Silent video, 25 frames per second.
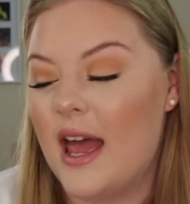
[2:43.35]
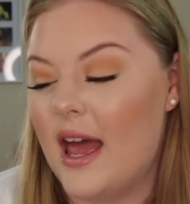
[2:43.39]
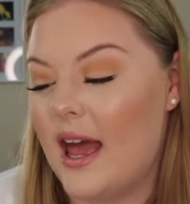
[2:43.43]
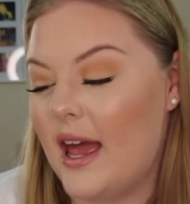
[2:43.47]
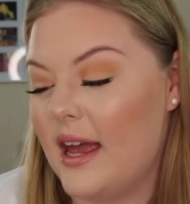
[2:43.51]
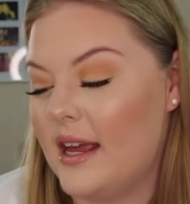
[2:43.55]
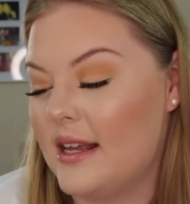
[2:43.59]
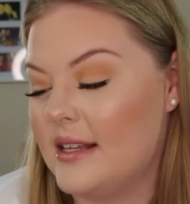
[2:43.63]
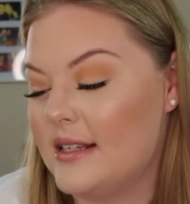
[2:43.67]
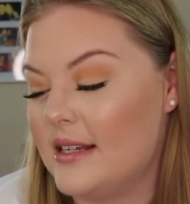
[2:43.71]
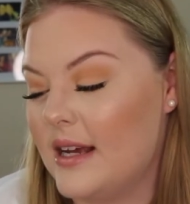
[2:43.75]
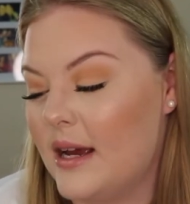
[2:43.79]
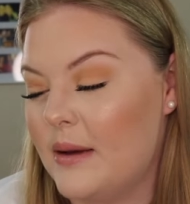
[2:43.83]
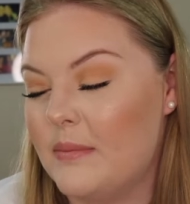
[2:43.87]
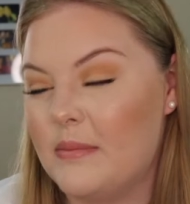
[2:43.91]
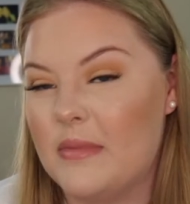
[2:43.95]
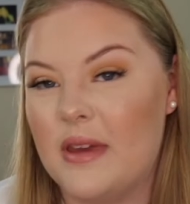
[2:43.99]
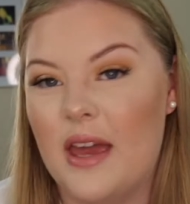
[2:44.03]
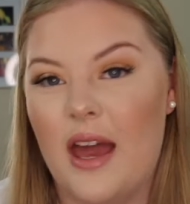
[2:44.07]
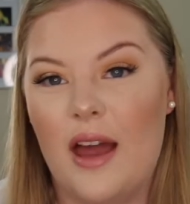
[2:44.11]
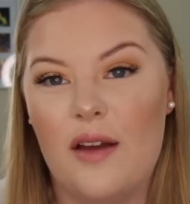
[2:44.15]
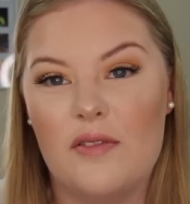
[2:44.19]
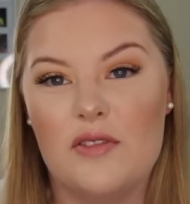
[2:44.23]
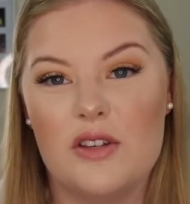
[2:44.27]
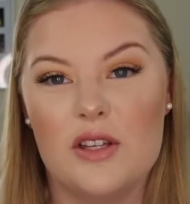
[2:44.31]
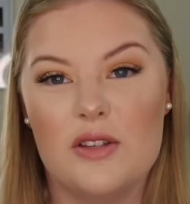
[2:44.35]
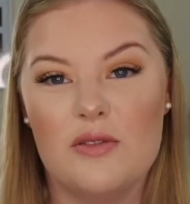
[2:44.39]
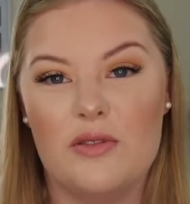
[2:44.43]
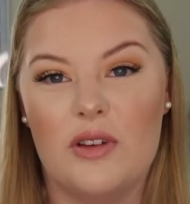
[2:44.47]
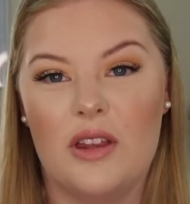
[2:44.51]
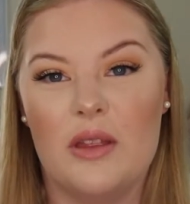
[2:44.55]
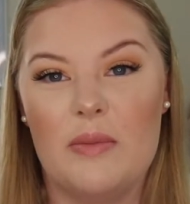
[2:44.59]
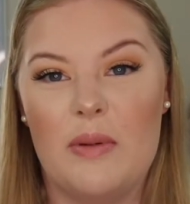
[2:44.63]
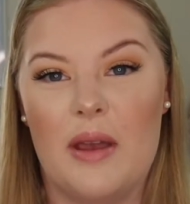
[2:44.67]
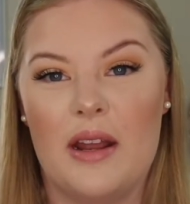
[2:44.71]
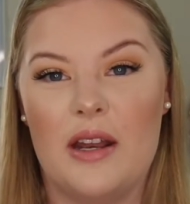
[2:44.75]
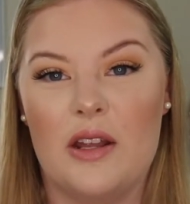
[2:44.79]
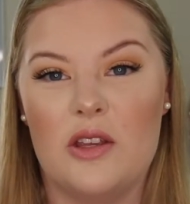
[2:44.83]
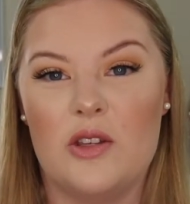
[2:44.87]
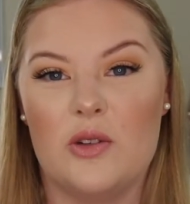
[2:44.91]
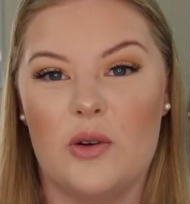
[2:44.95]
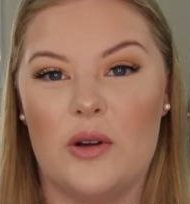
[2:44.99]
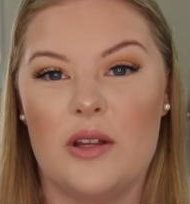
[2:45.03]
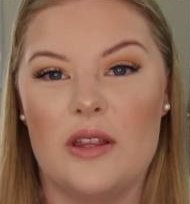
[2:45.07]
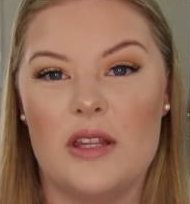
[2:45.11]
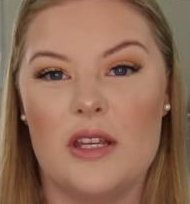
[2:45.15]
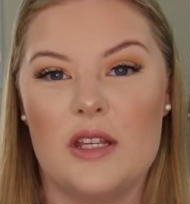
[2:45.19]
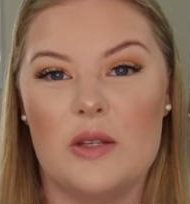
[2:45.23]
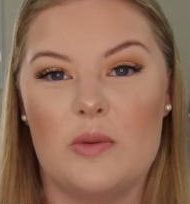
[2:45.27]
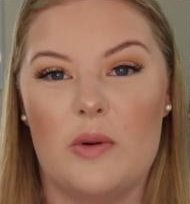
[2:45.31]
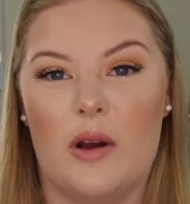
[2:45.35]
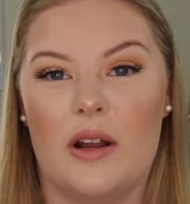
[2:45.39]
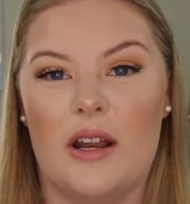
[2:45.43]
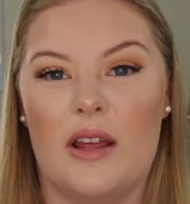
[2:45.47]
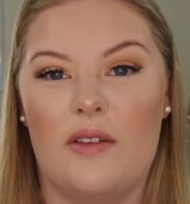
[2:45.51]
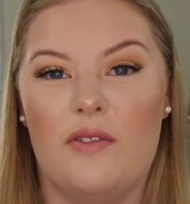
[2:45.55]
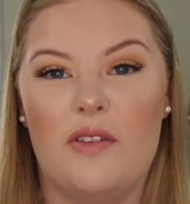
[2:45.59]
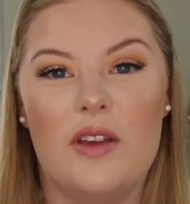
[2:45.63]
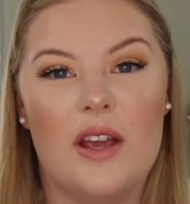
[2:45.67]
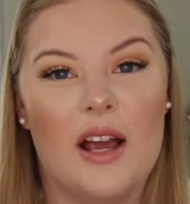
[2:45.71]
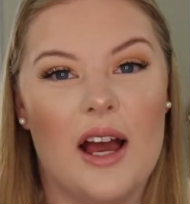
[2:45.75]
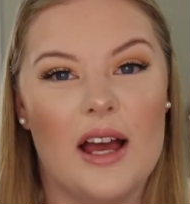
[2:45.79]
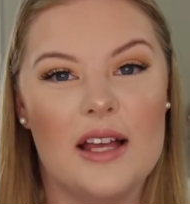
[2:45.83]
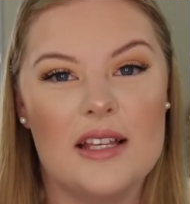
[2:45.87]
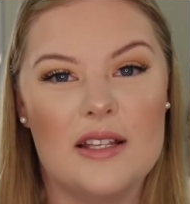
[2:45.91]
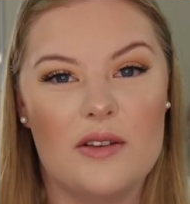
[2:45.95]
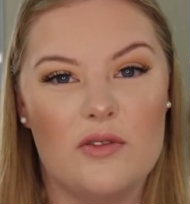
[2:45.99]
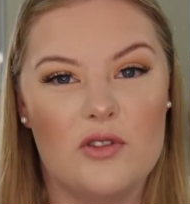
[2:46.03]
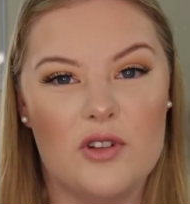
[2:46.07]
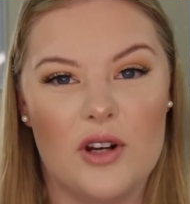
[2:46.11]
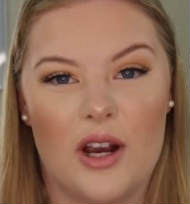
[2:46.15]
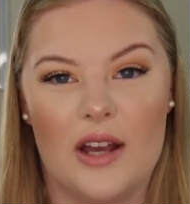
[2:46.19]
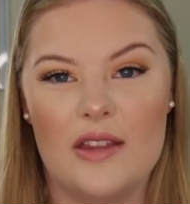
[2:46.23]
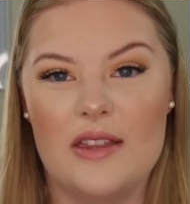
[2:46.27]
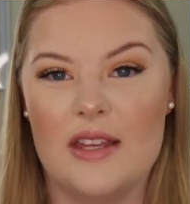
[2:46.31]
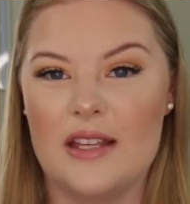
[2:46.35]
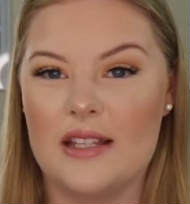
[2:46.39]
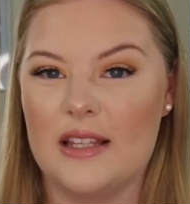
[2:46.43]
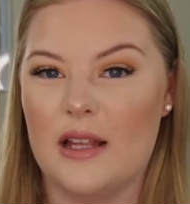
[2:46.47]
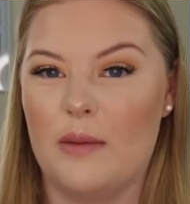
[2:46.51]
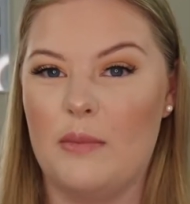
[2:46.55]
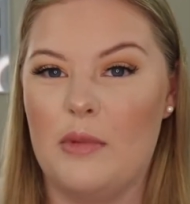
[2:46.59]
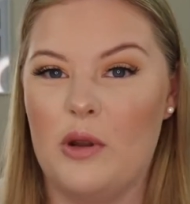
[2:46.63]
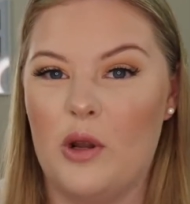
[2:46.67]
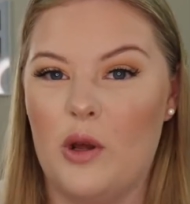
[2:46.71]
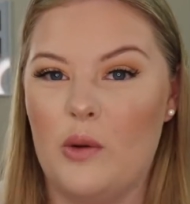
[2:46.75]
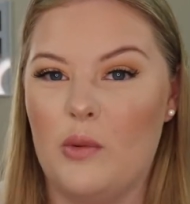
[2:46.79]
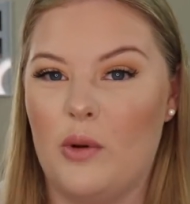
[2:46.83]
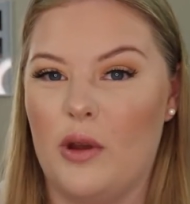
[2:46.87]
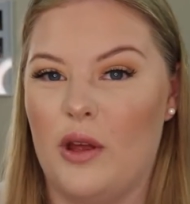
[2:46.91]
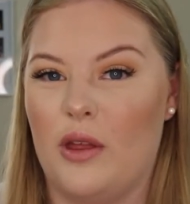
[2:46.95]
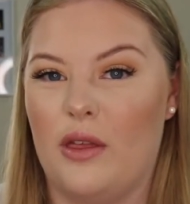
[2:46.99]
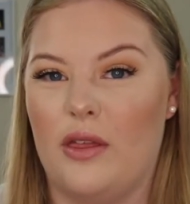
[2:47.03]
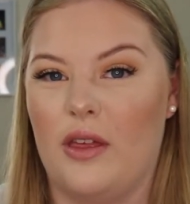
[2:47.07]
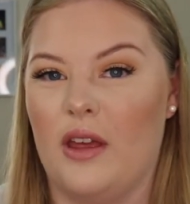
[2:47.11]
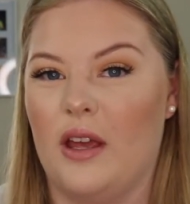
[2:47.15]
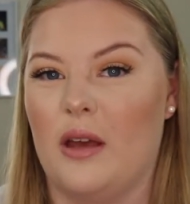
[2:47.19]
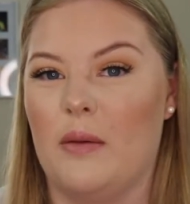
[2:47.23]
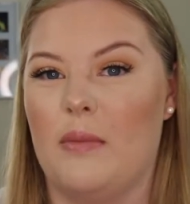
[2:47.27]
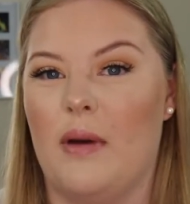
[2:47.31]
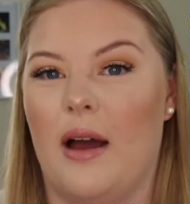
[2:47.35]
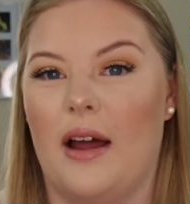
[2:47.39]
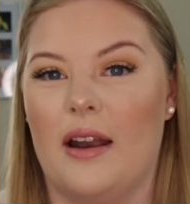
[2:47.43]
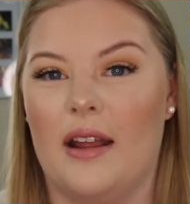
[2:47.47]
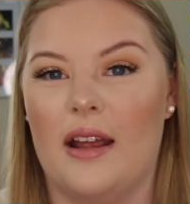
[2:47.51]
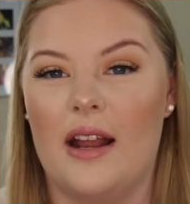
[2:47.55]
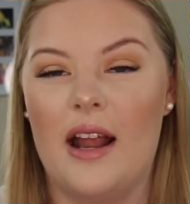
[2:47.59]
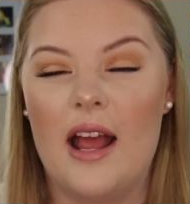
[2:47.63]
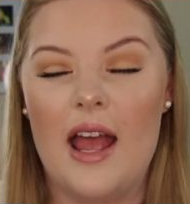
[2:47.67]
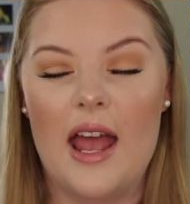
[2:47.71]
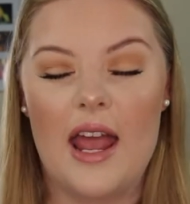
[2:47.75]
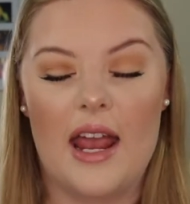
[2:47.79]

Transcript: And yeah, I've just really been enjoying this one. If you guys have tried this, let me know what you think about it.